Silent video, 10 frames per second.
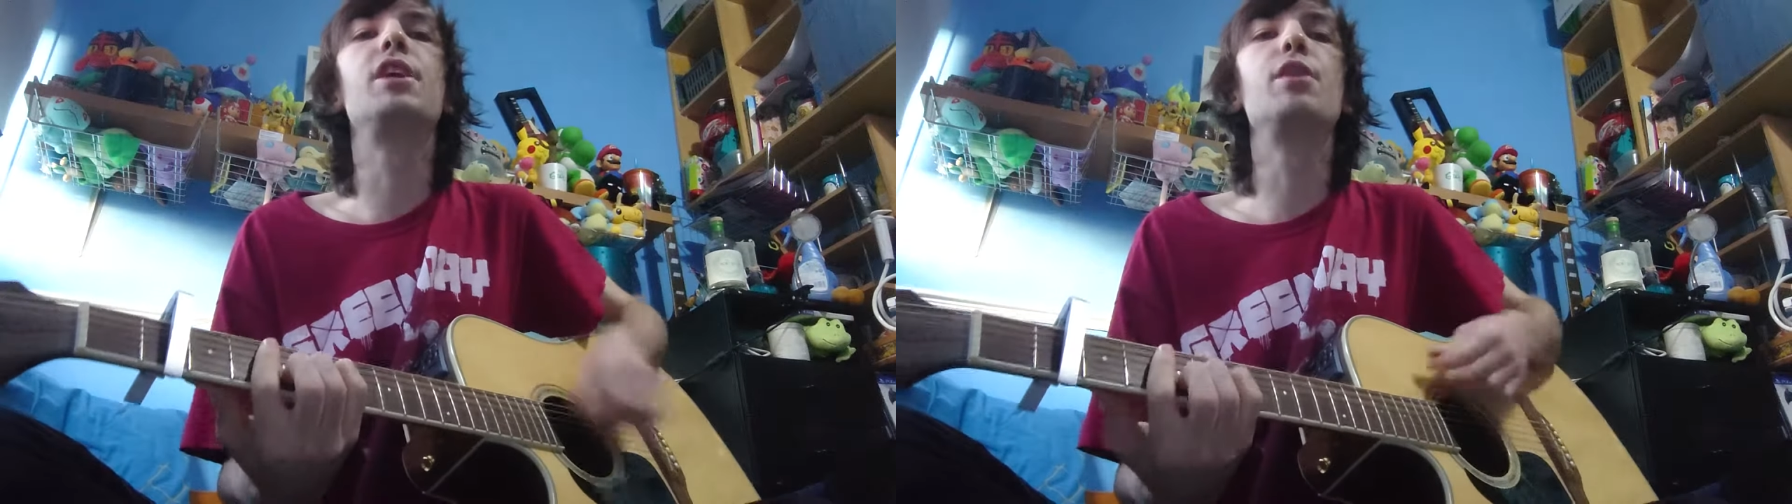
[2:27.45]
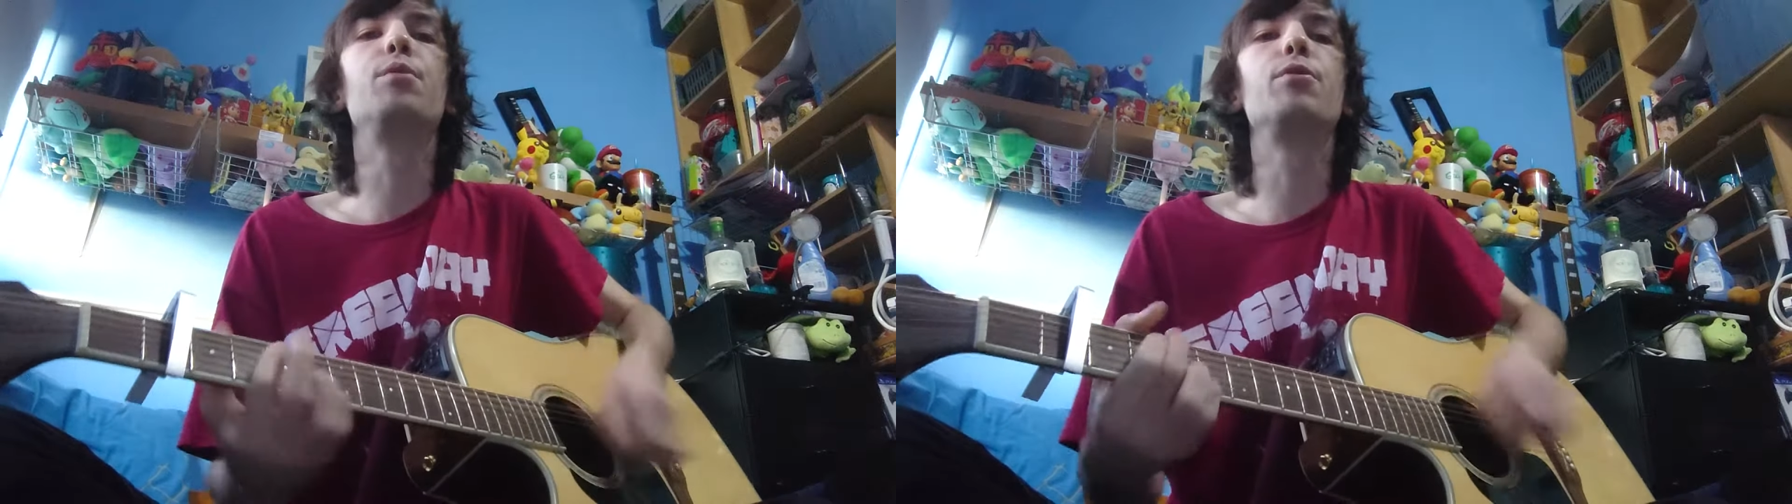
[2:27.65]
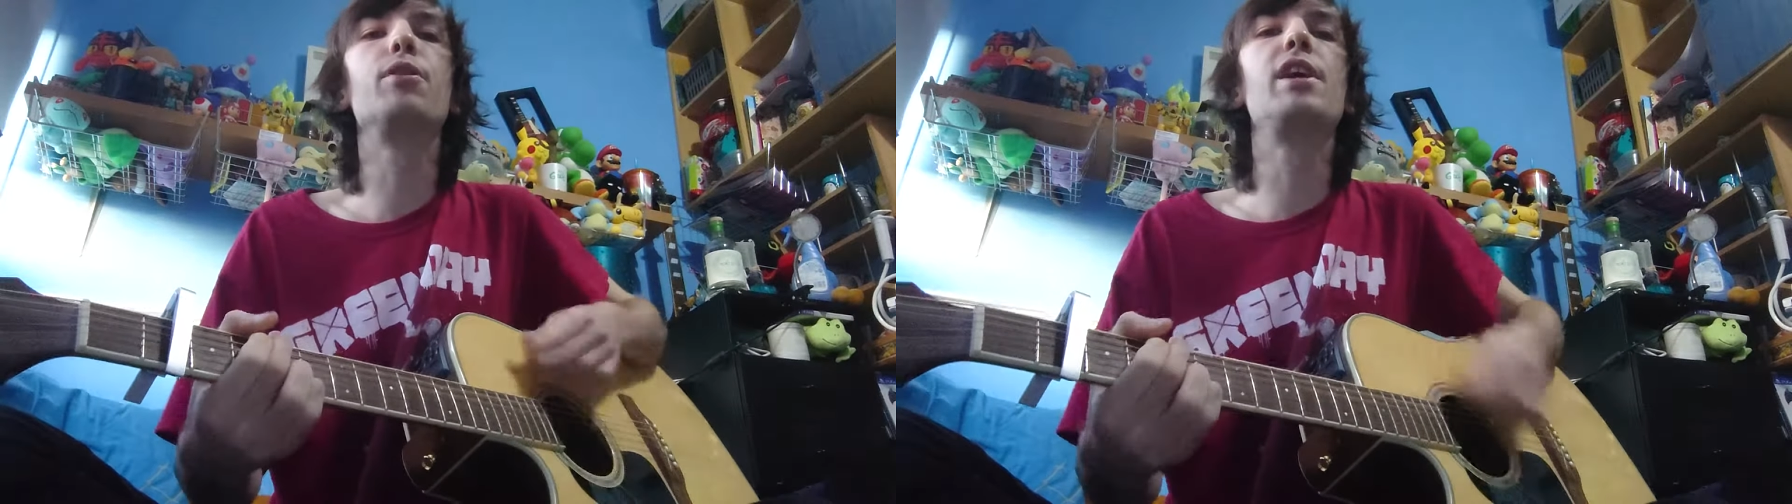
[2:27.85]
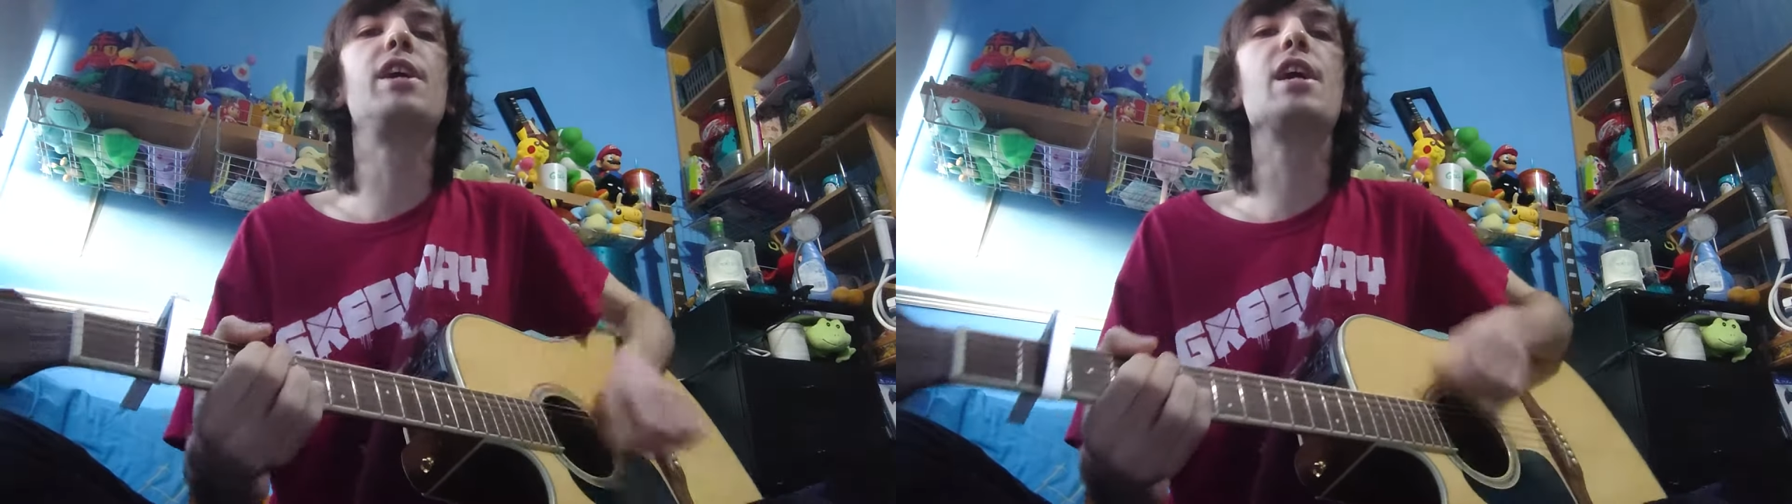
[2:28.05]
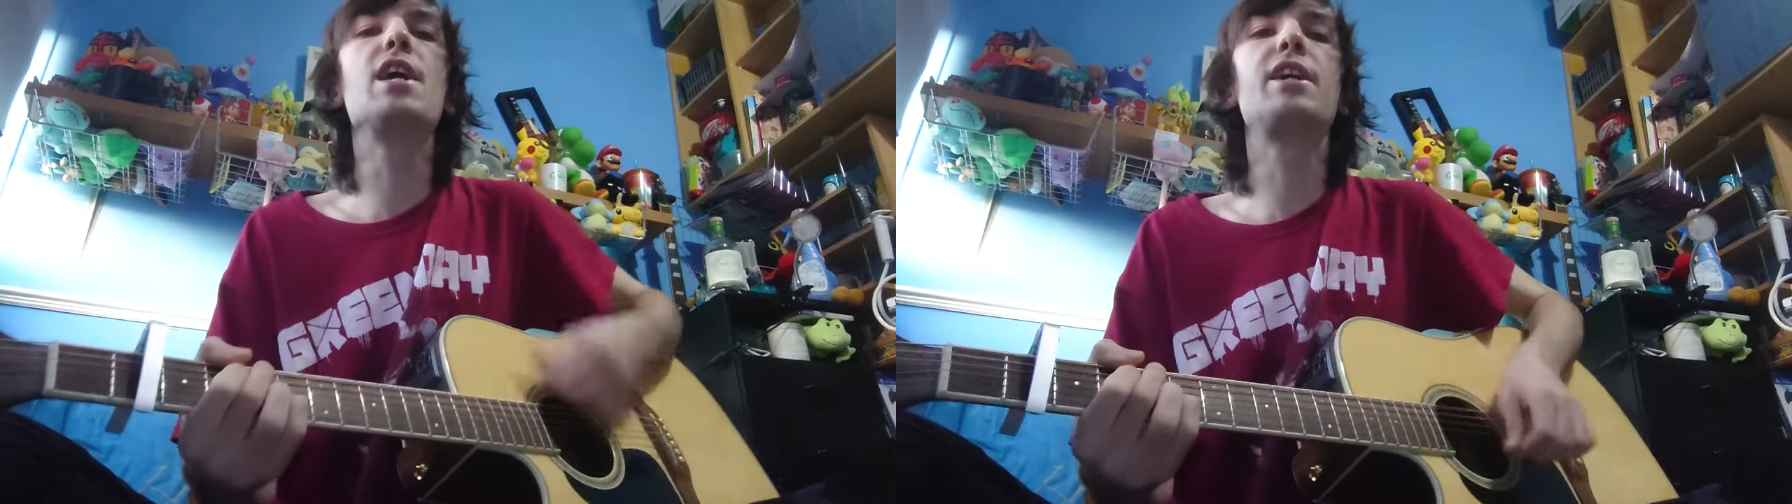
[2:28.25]
dear
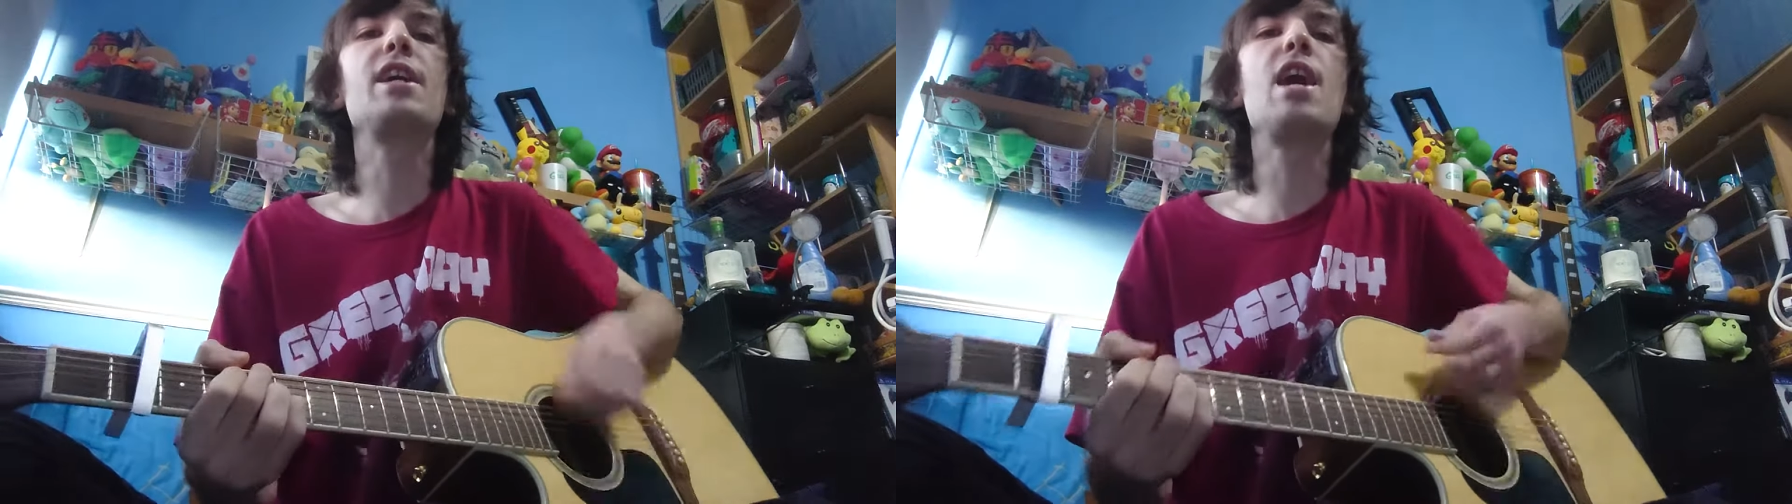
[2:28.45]
Maria,